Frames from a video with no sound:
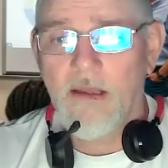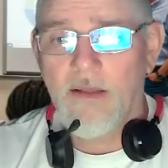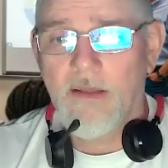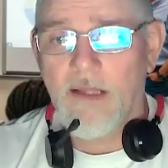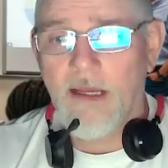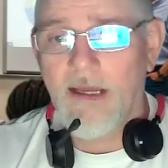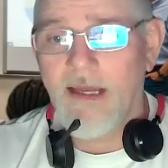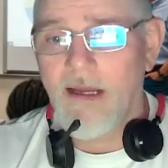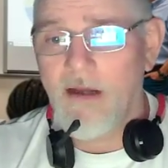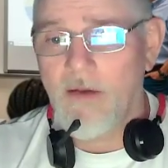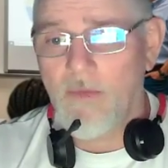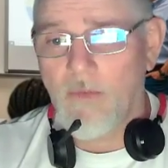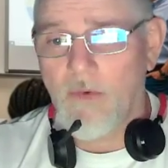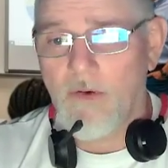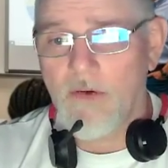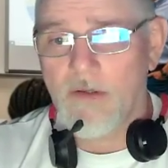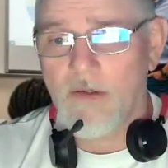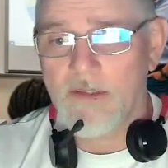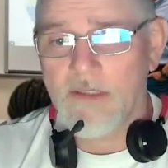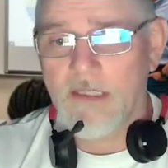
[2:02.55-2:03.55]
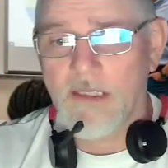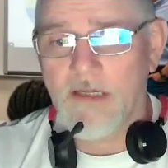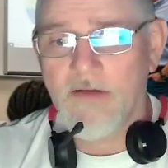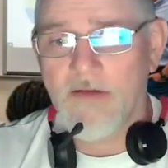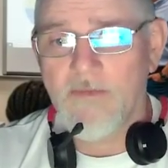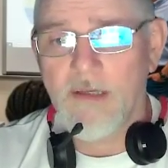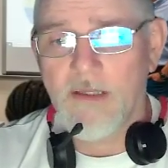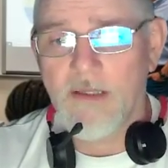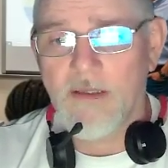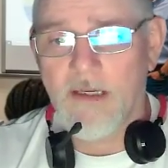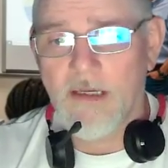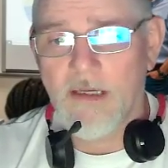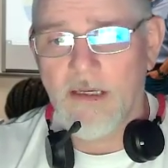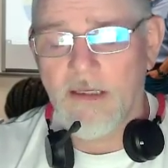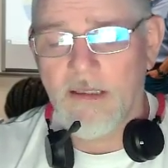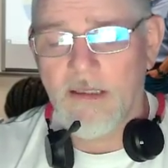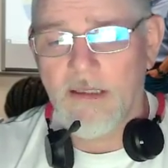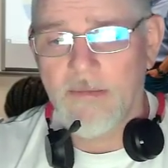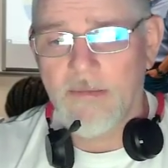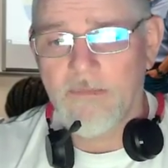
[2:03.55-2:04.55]
Now, how it works,
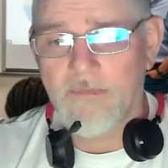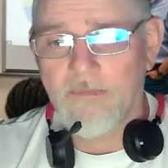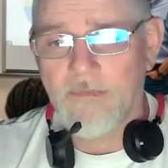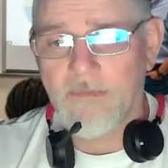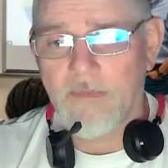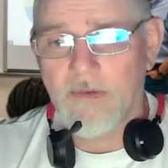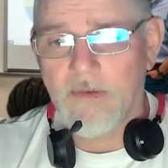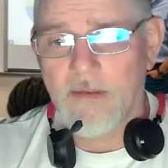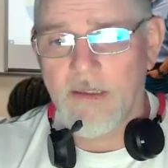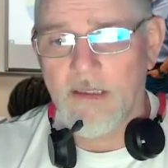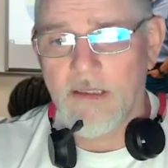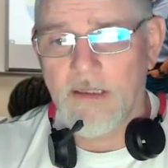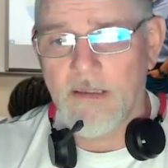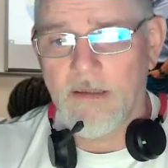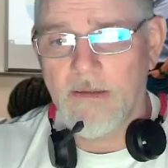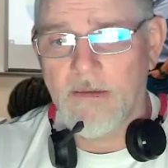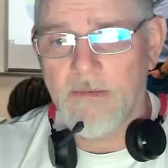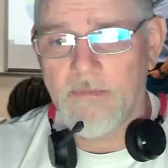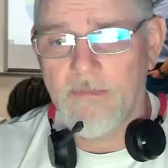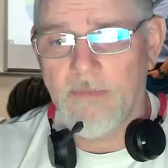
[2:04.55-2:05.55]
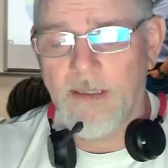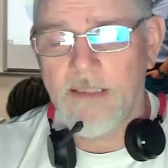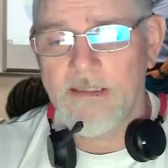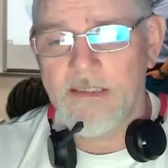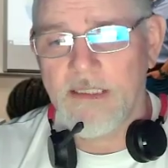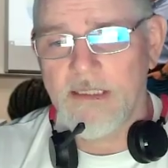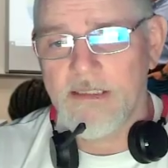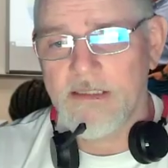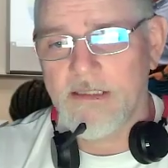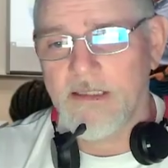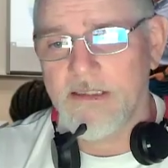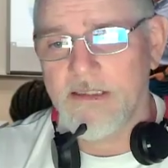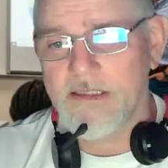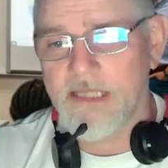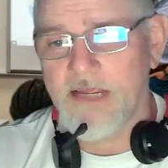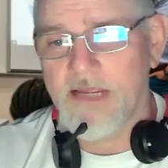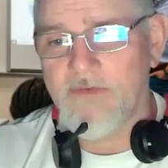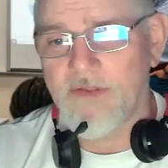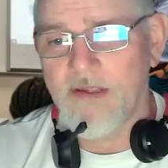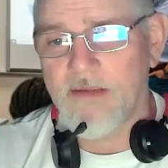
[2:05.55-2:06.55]
the basically it's the
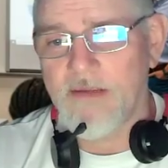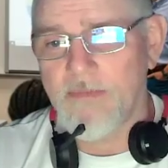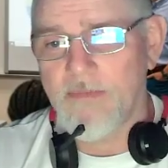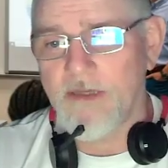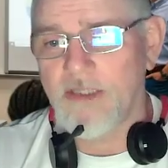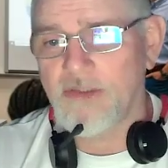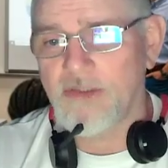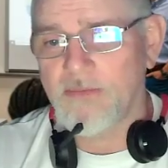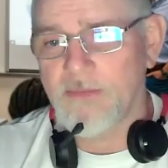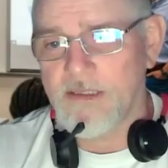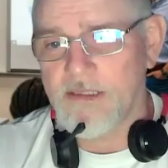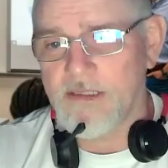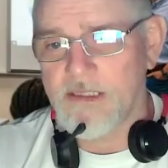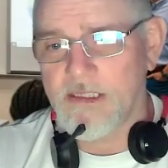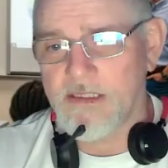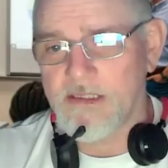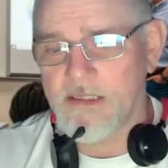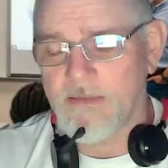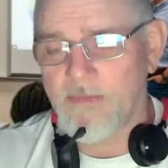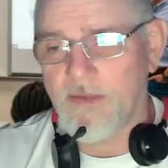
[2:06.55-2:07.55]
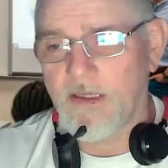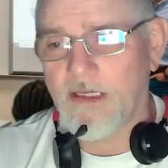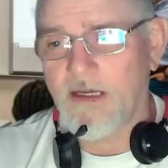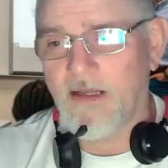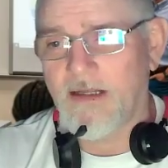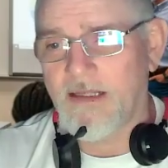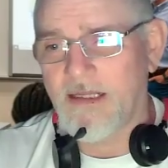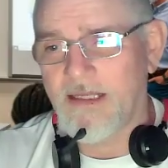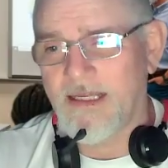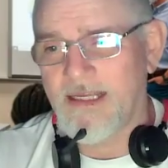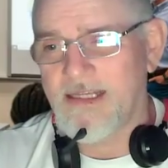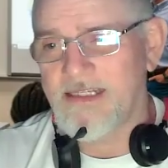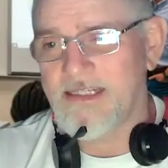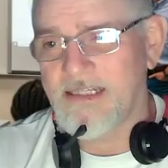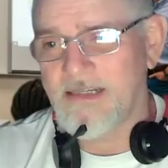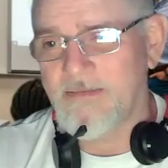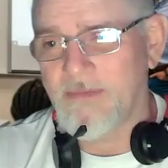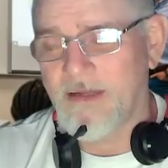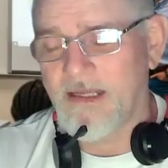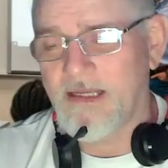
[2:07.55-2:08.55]
safety measurement system. They call it
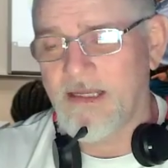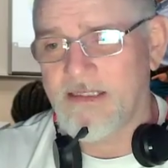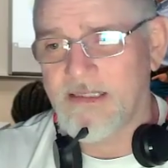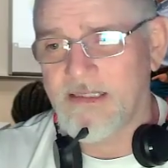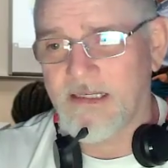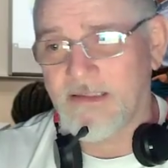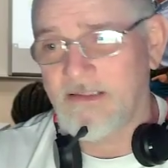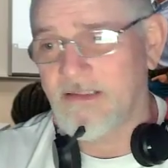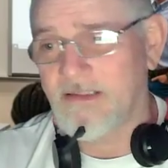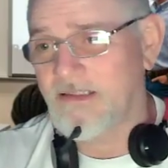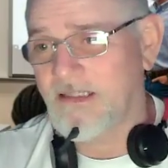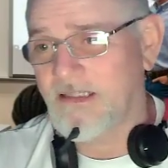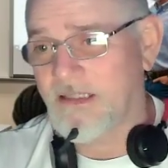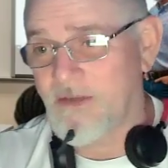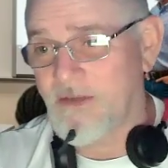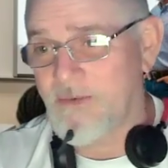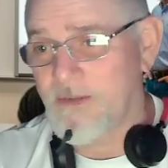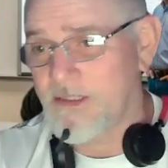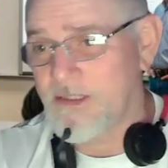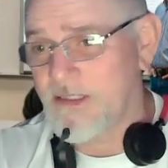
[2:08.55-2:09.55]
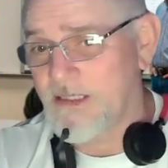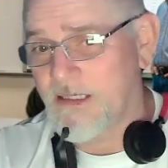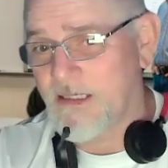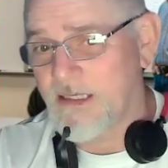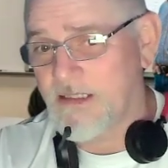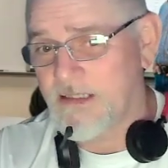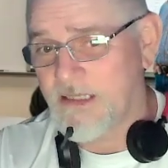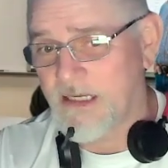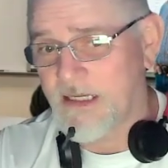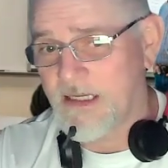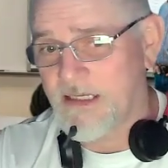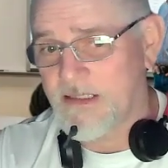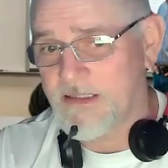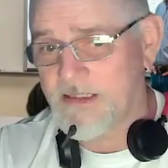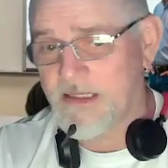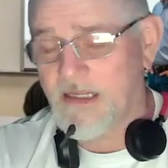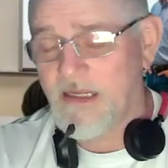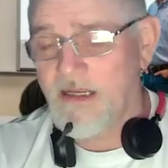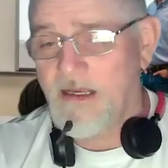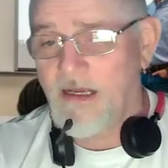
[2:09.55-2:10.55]
SMS, like just like you would send a
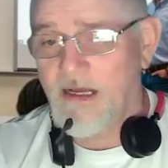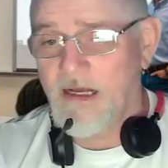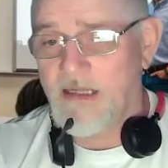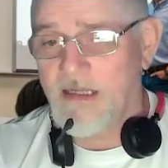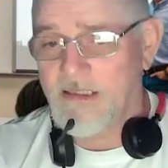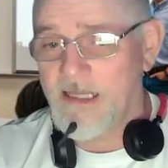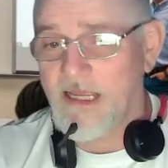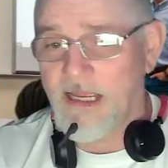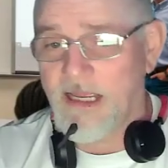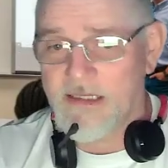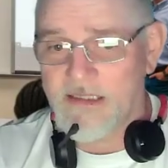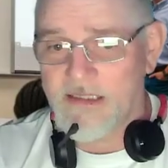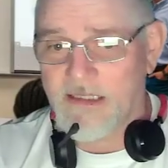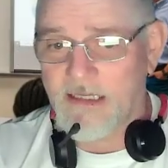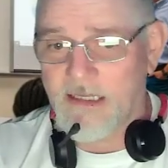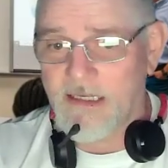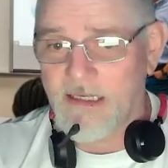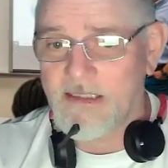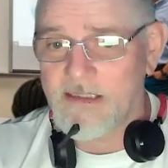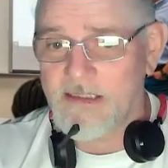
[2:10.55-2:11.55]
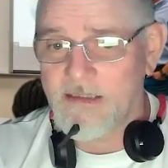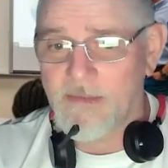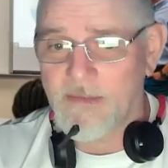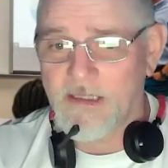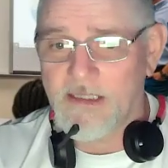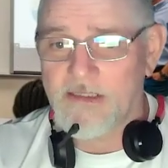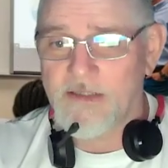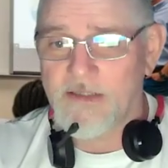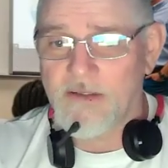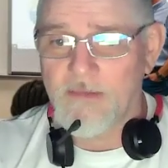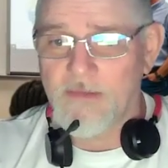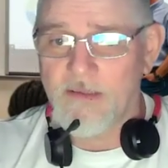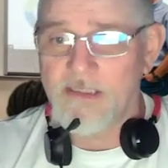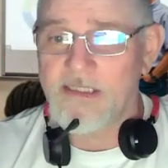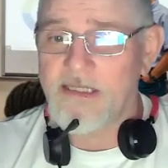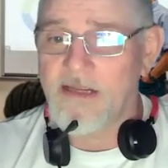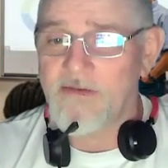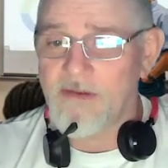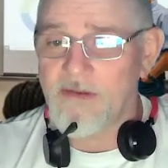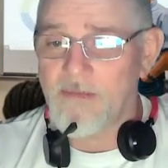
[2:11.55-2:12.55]
text like a SMS. So it'd be
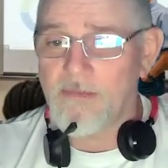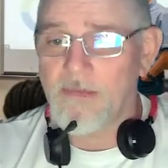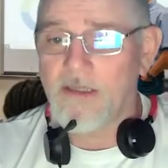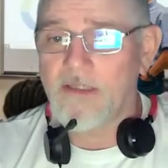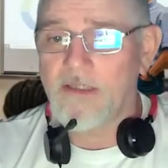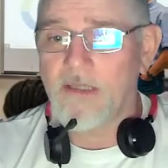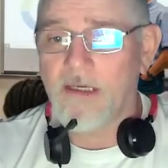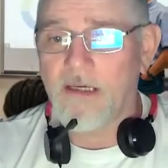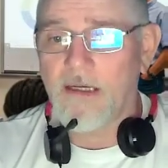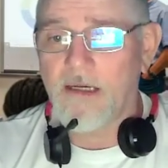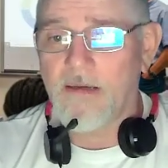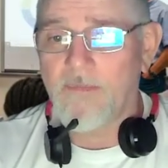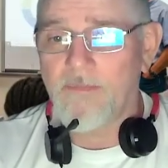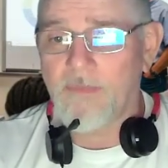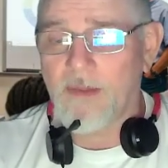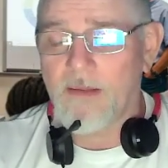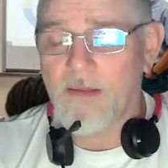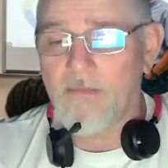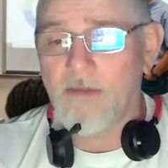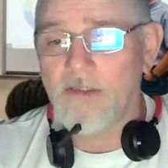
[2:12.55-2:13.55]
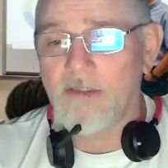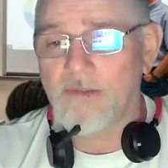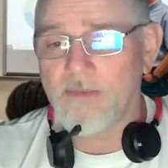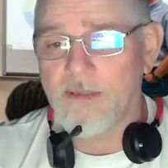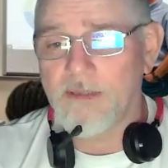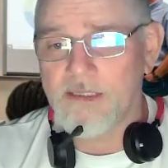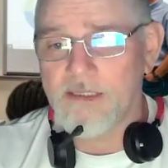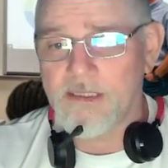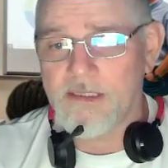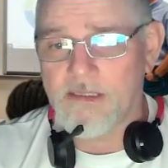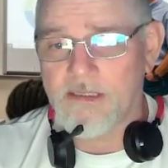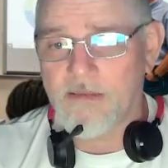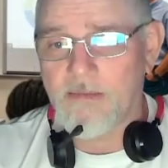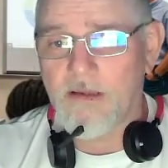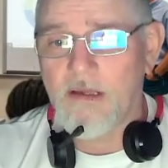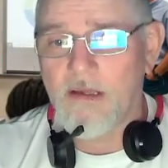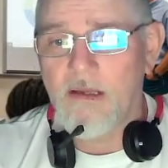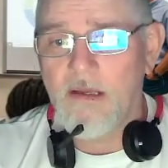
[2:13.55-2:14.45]
safety measurement system.